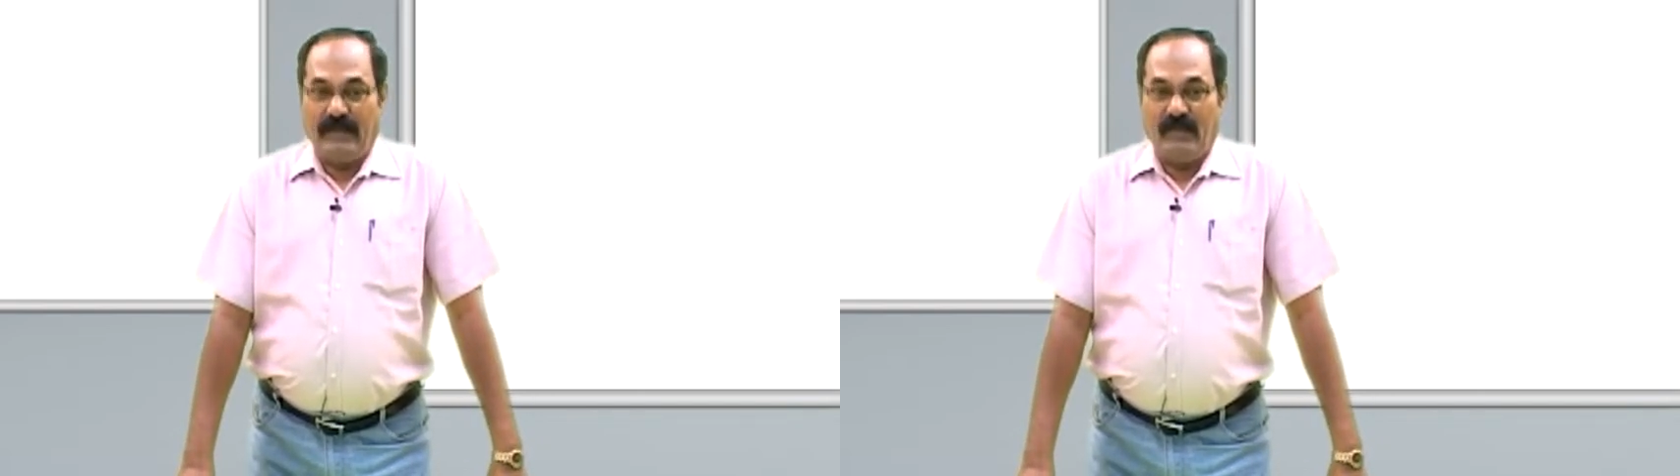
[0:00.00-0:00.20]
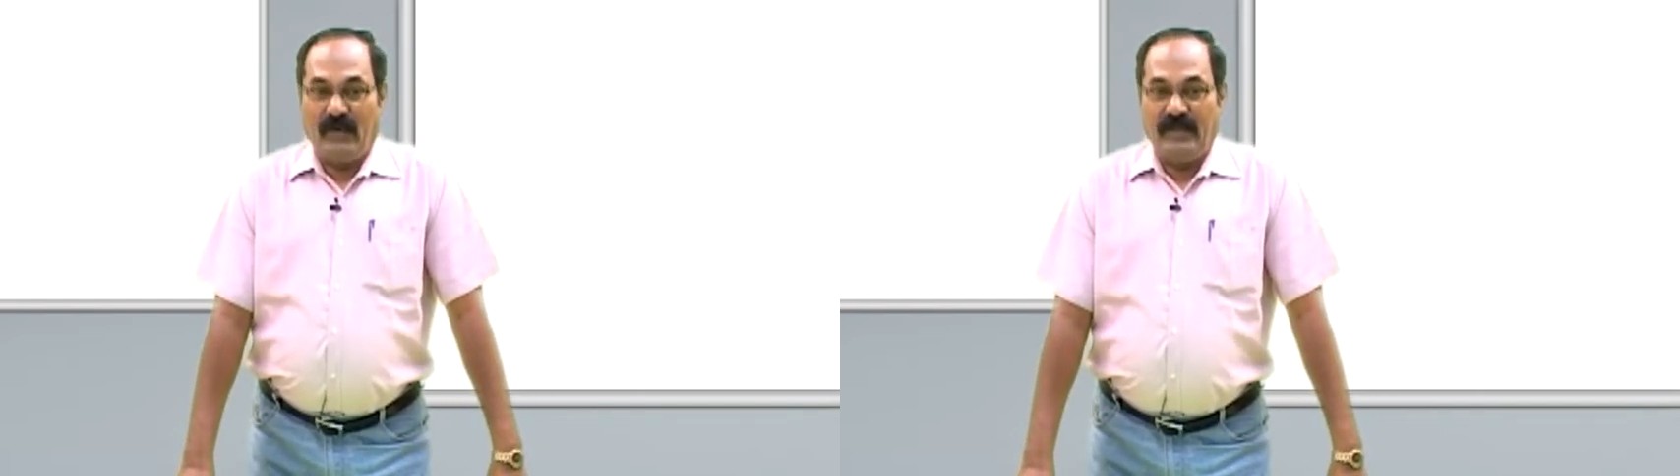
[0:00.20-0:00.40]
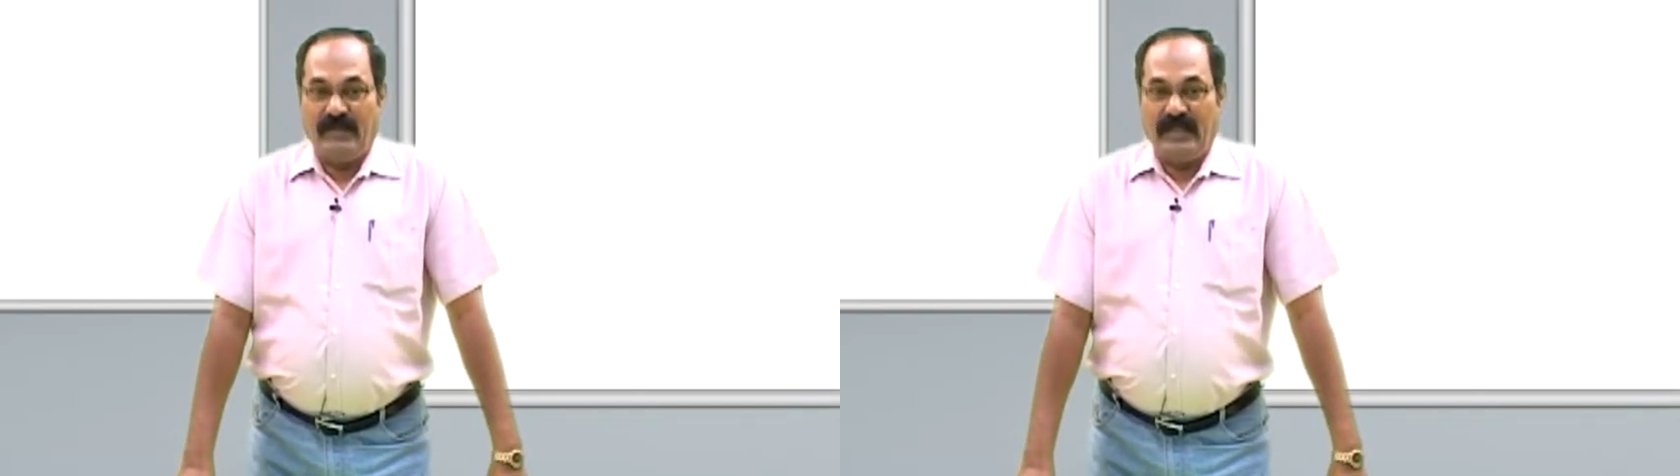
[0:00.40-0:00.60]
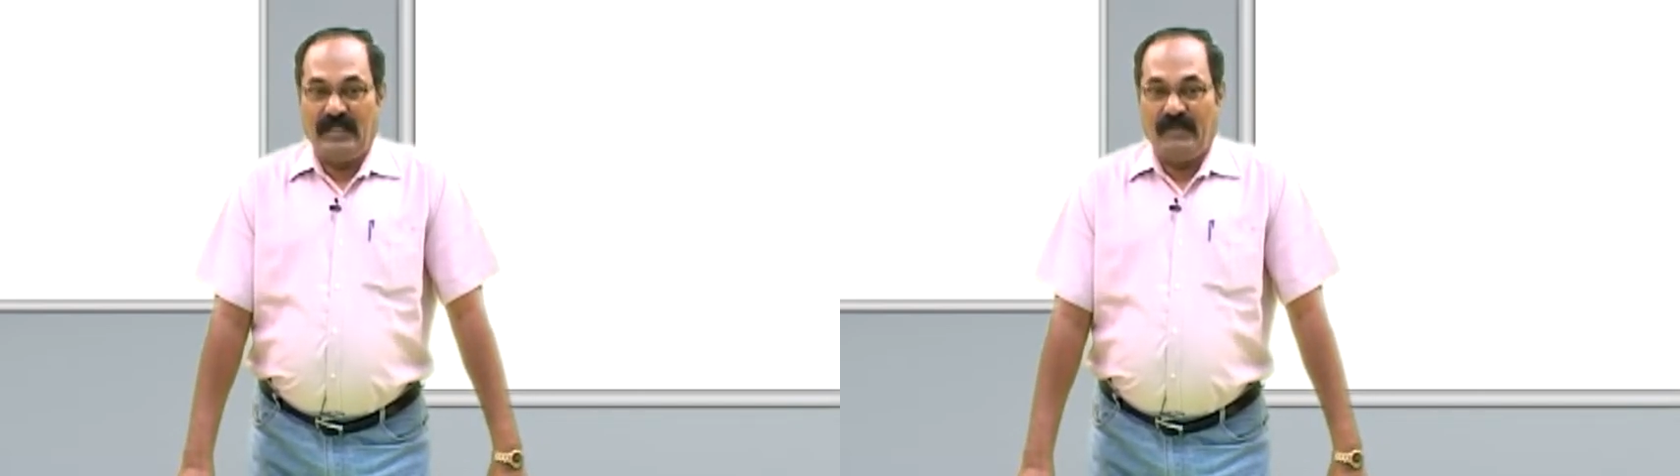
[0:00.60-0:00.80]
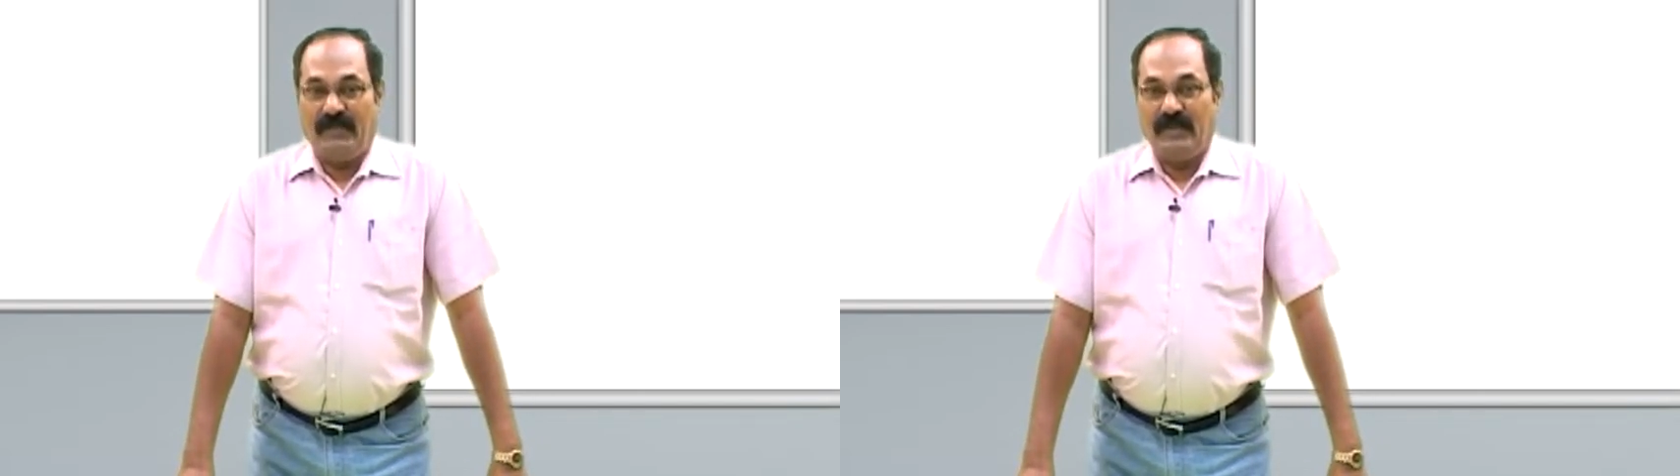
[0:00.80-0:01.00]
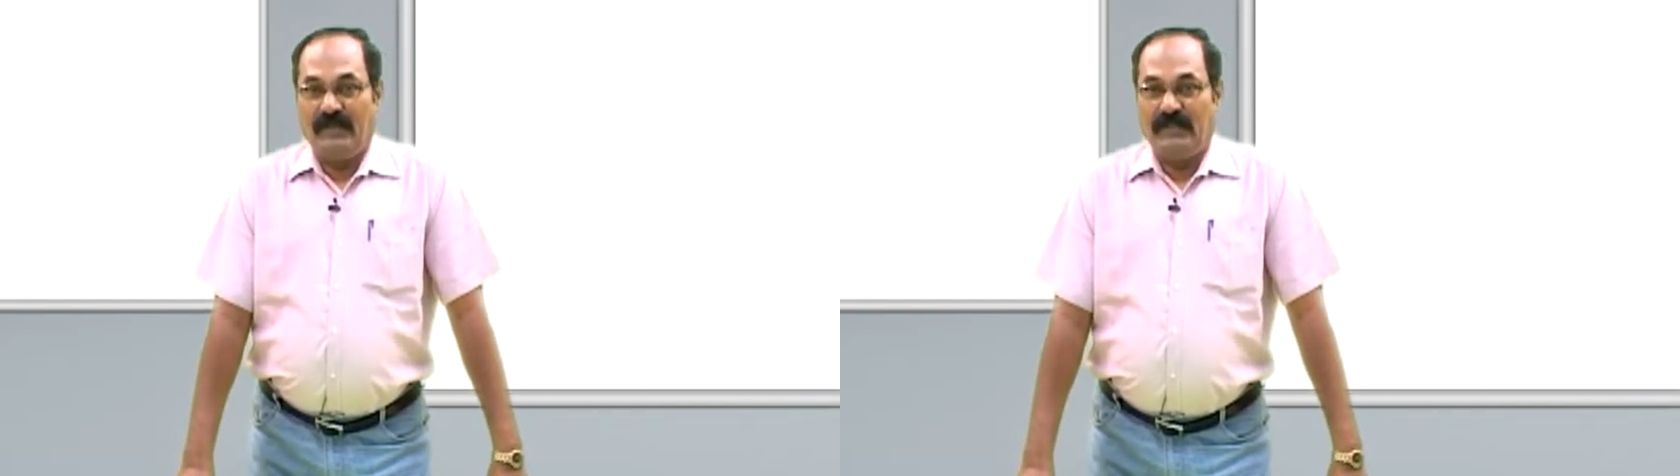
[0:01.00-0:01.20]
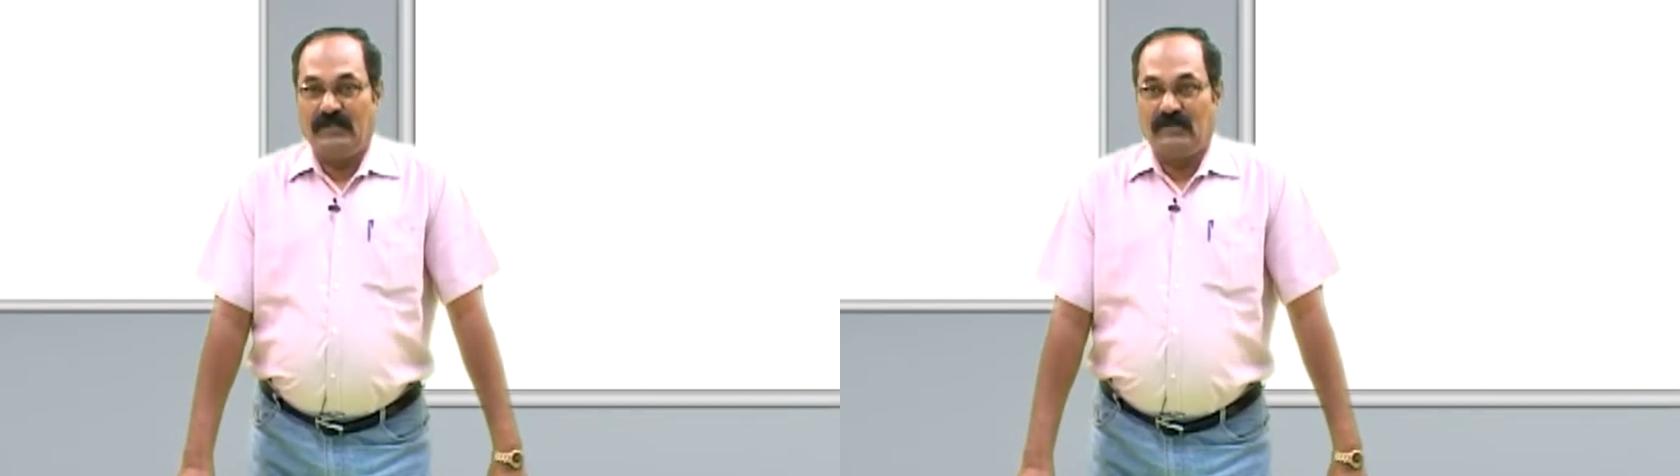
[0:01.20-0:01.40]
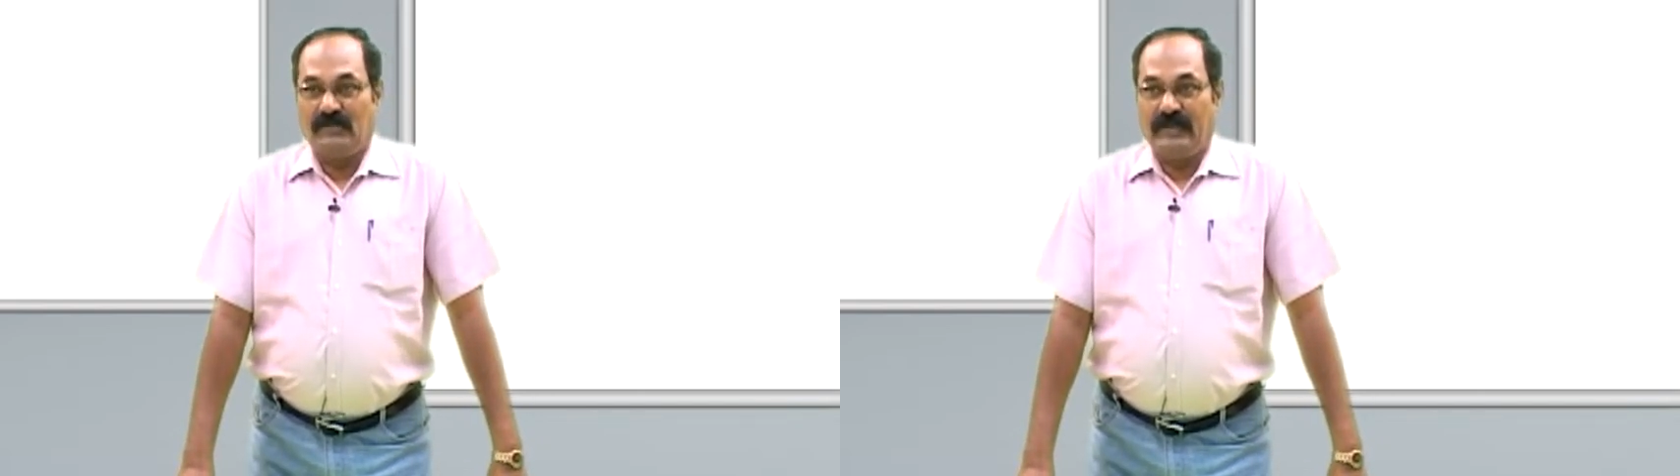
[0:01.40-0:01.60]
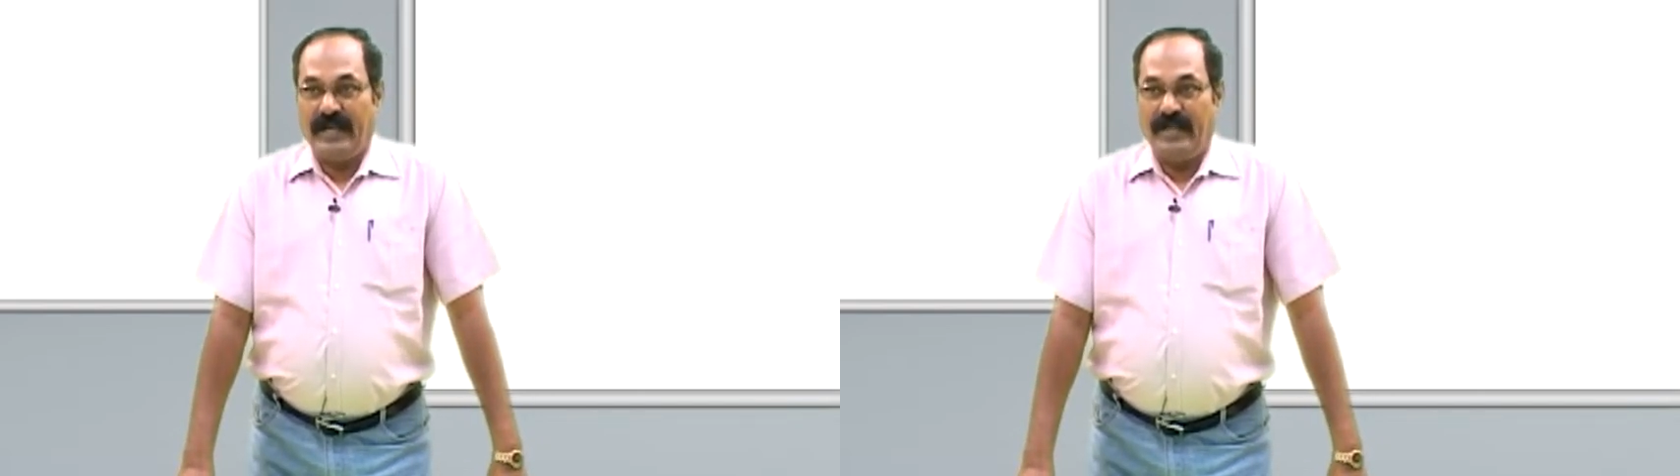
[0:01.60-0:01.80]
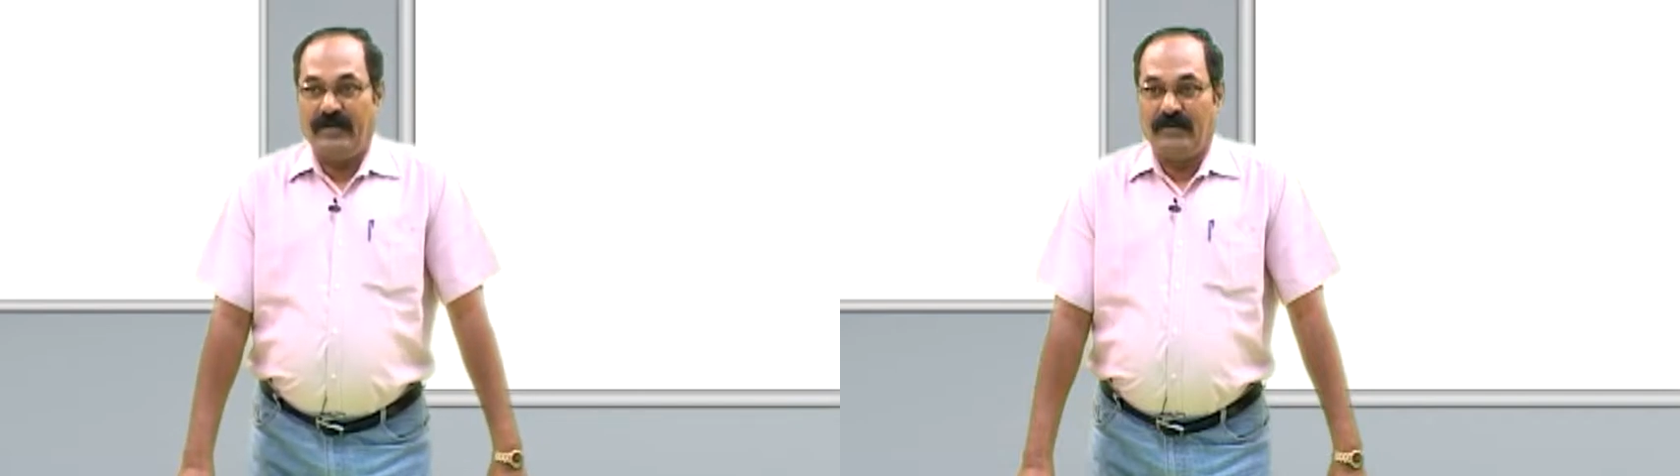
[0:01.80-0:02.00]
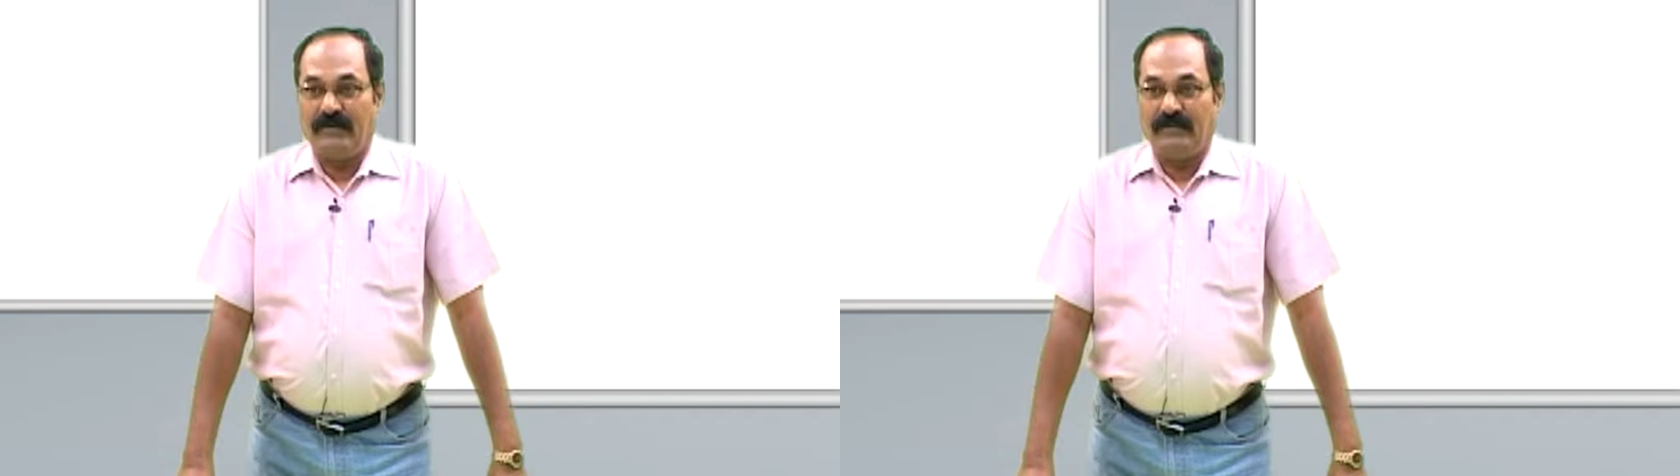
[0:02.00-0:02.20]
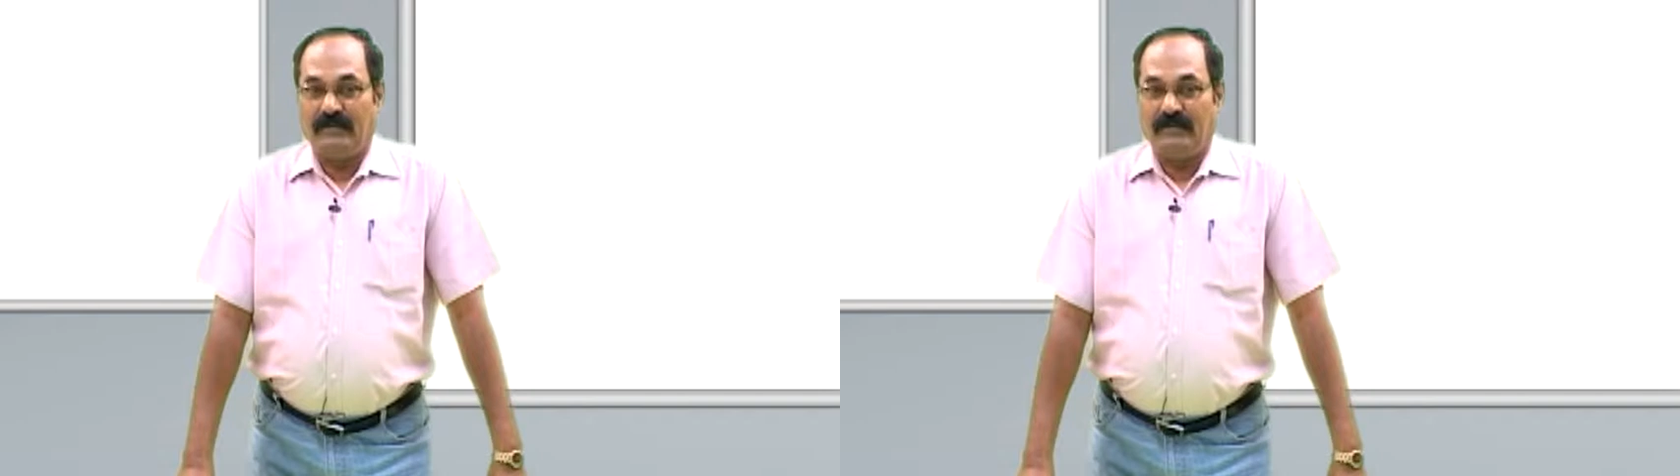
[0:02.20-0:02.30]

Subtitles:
motivate the people through radio